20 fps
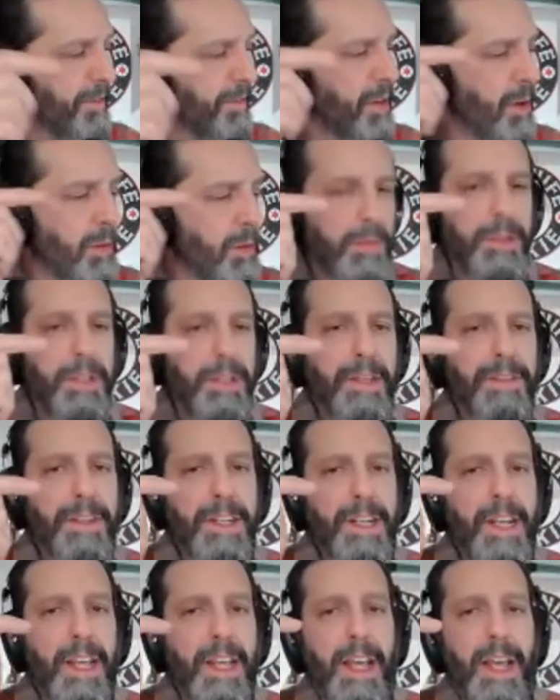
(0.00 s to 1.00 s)
you don't believe
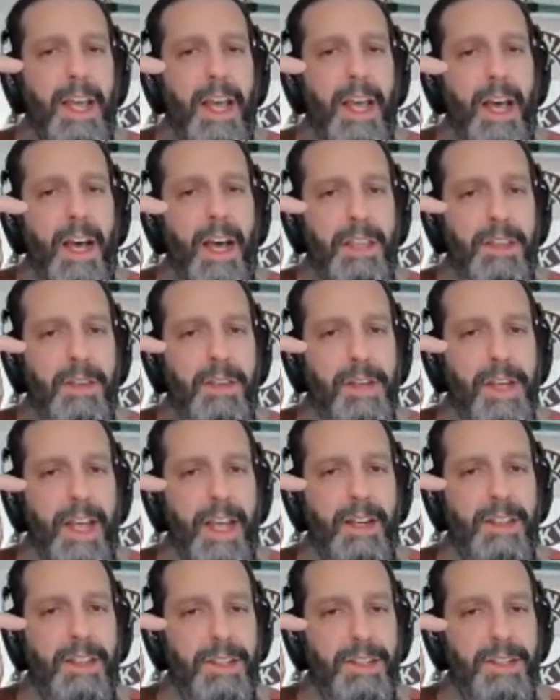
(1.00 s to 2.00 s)
it, uh, you
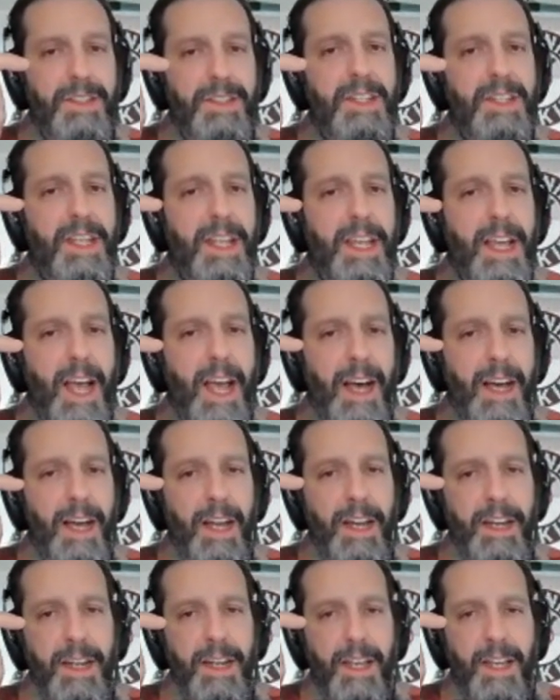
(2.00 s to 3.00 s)
can see
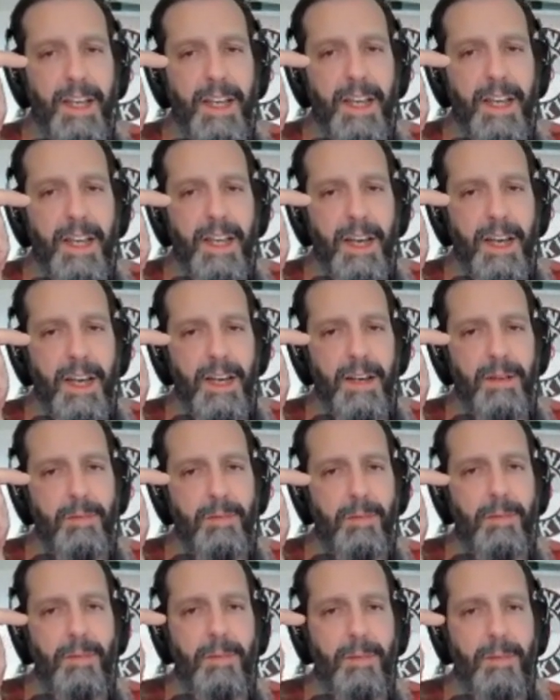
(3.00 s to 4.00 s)
on
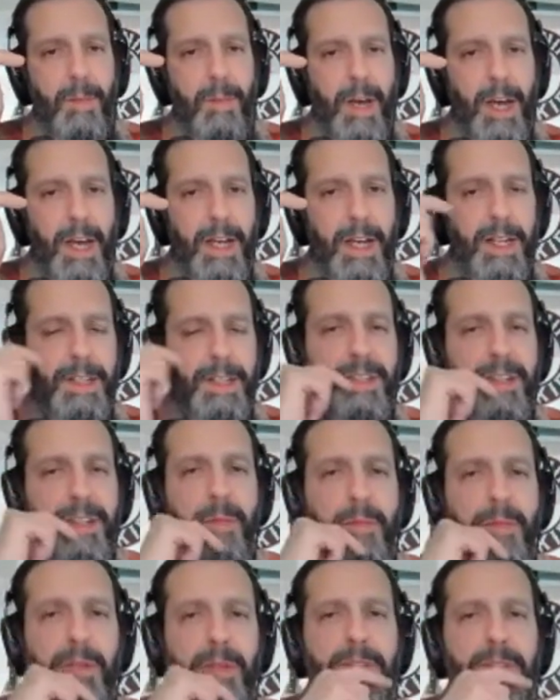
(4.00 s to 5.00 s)
um, on
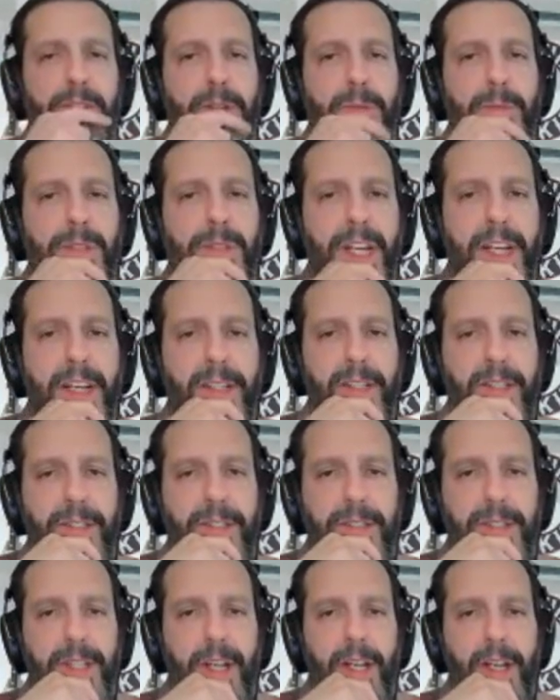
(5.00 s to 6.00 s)
some YouTube
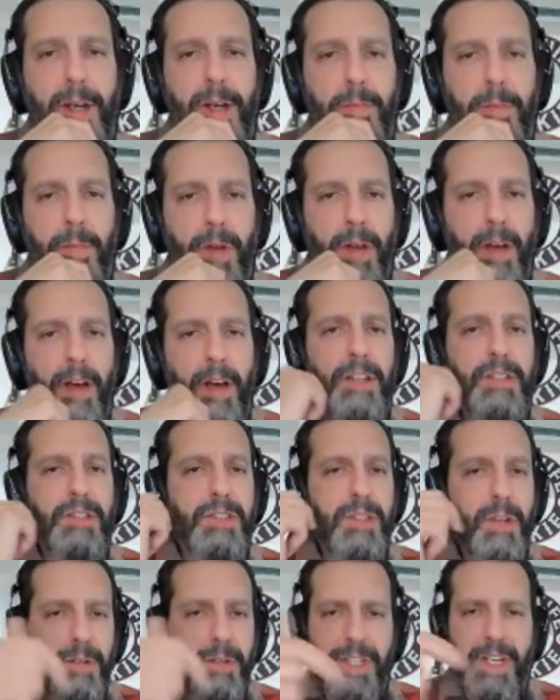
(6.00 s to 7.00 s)
channels uh,
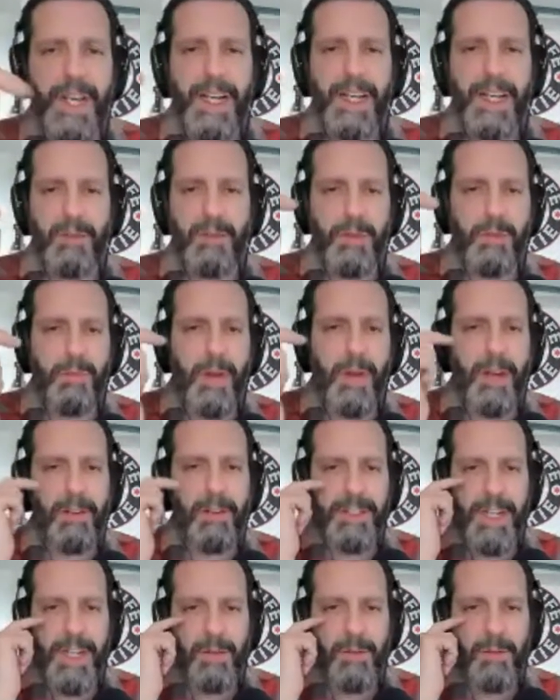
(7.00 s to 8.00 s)
associated with
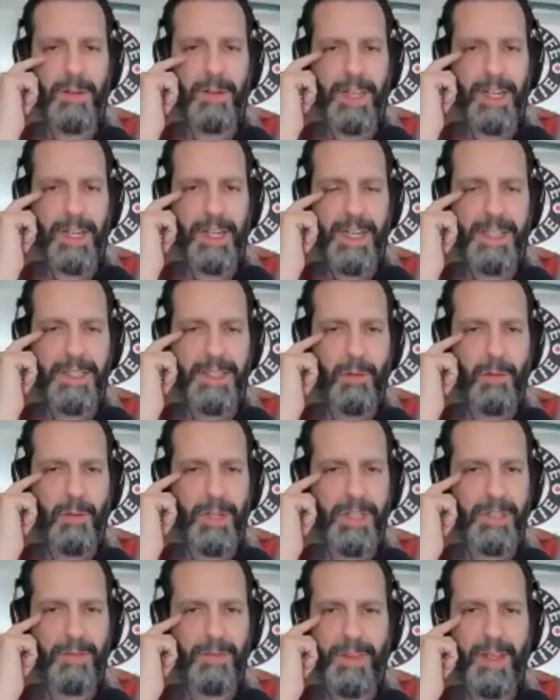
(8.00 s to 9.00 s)
Microtech. One of the guys that
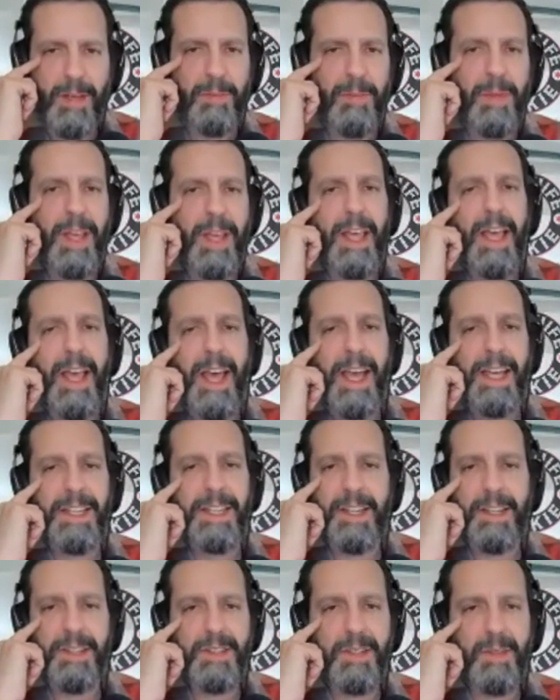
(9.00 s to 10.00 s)
works for them has
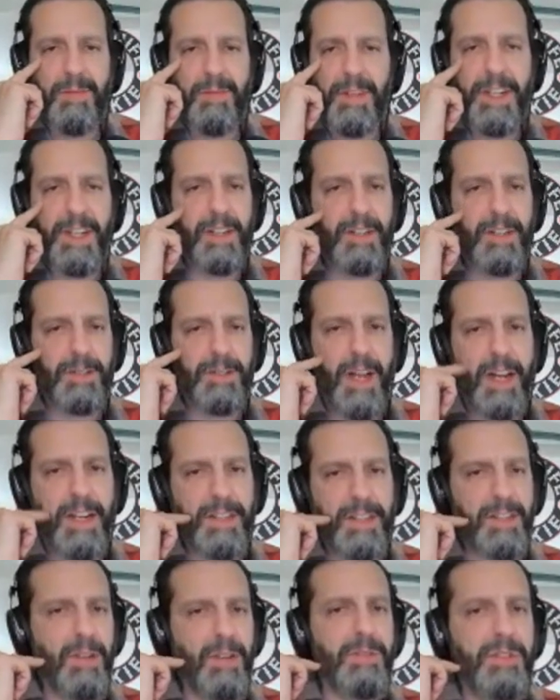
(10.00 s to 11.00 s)
done some videos on
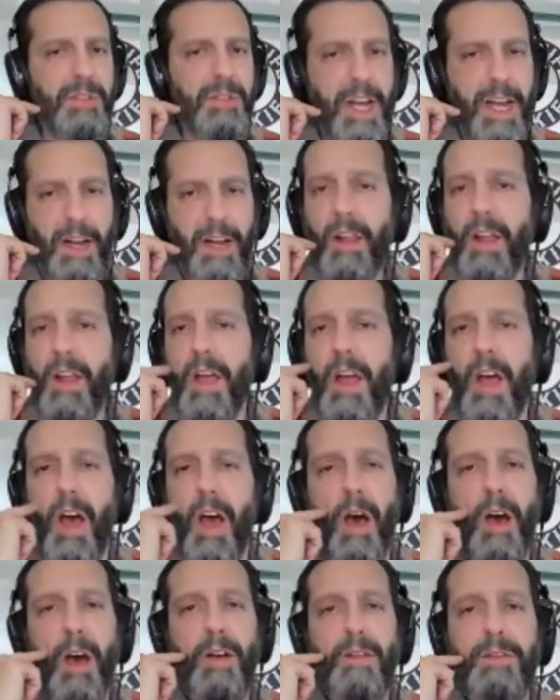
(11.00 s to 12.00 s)
his own channel
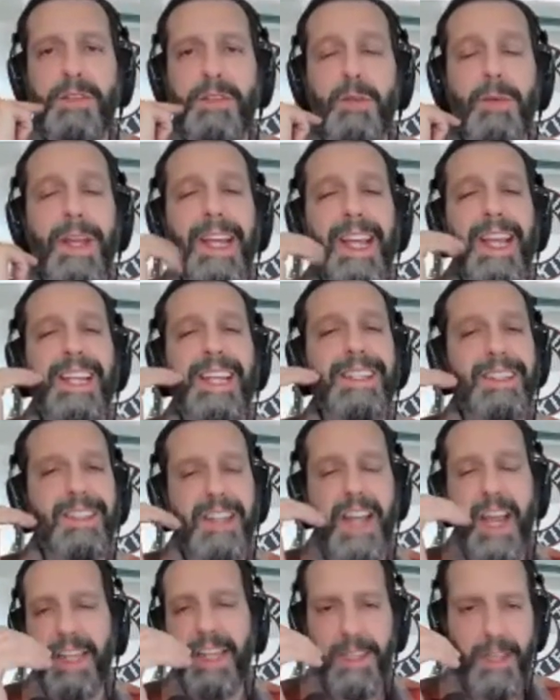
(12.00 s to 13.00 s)
of doing
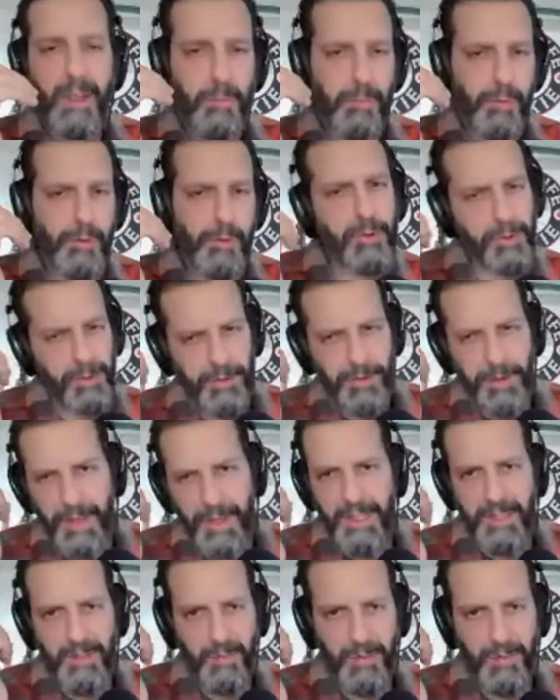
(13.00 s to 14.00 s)
insanely brutal
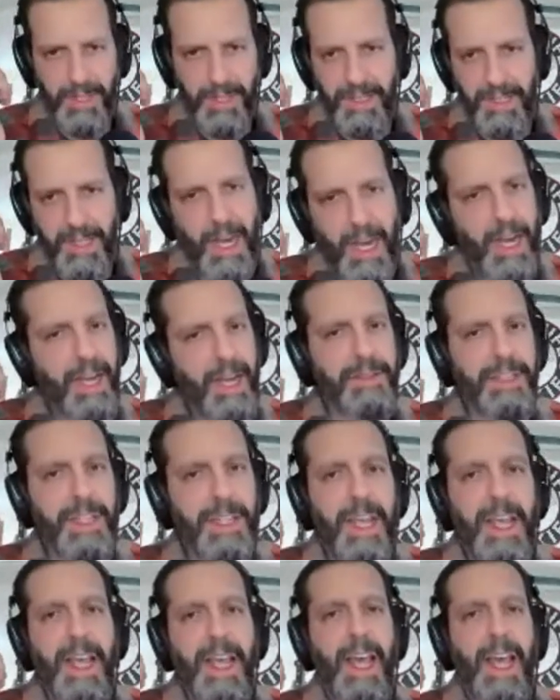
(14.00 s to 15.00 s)
things with these knives,
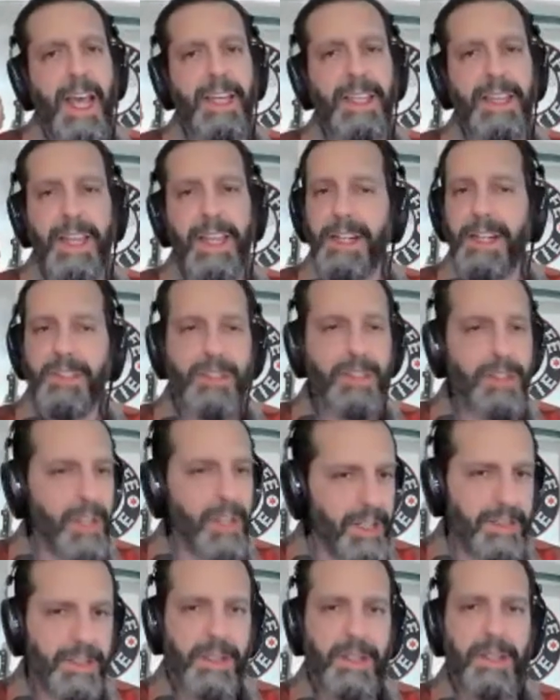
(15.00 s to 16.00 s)
and they
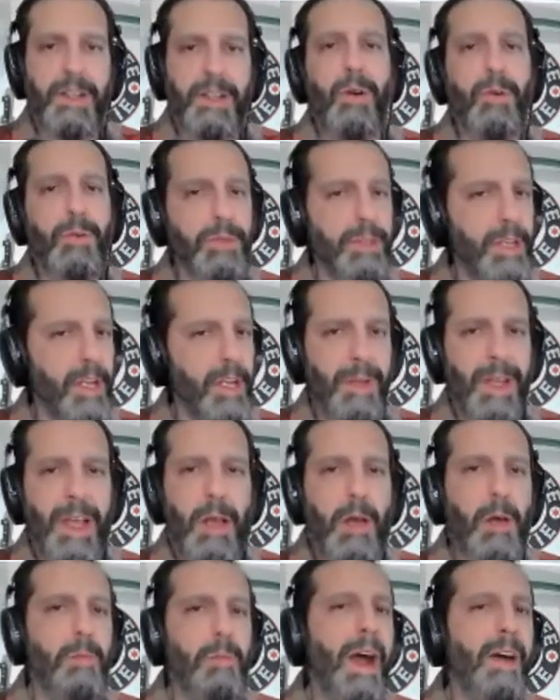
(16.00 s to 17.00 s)
just hold up
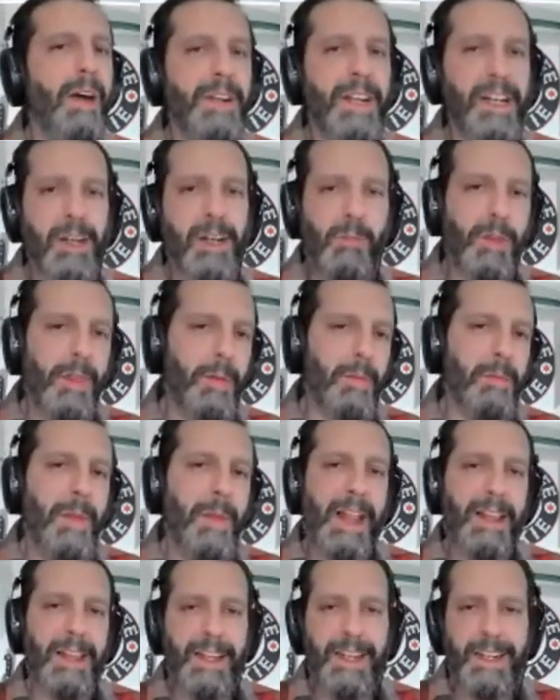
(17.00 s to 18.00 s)
pounding them with a
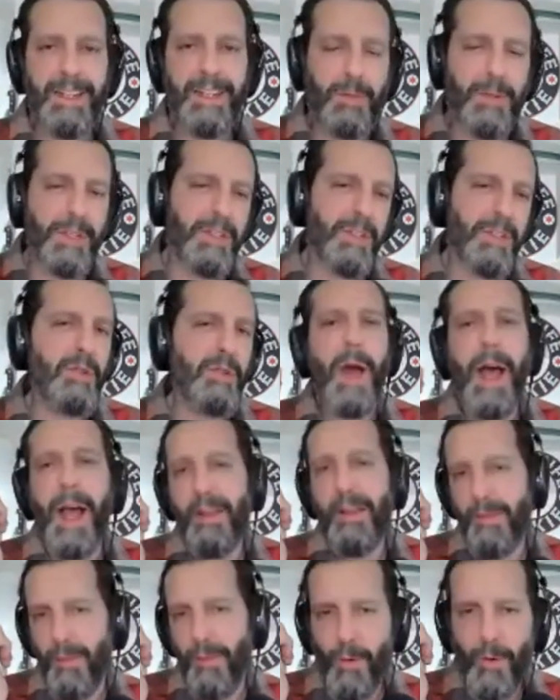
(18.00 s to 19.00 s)
mallet into a two
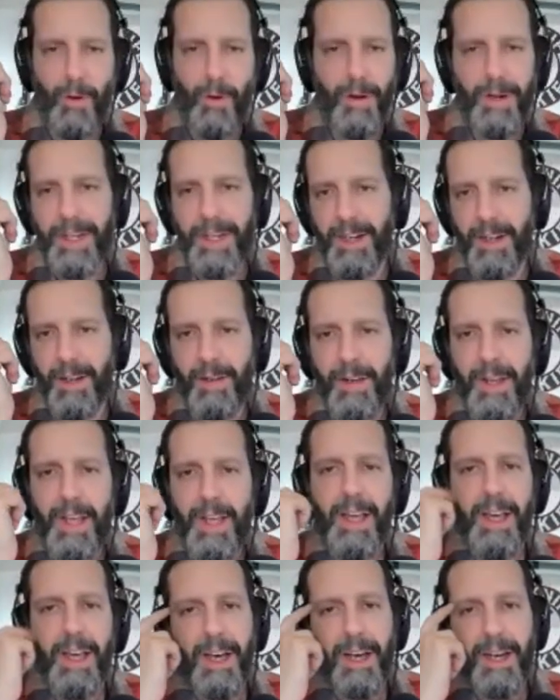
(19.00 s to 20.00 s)
by four, you know,
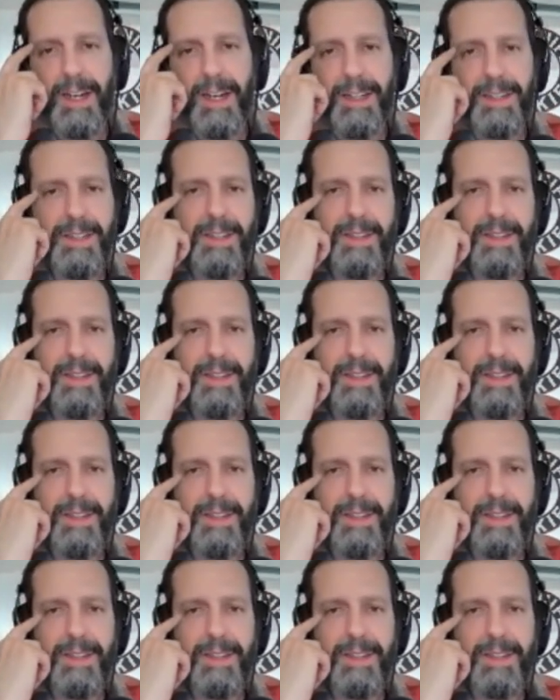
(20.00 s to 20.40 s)
uh,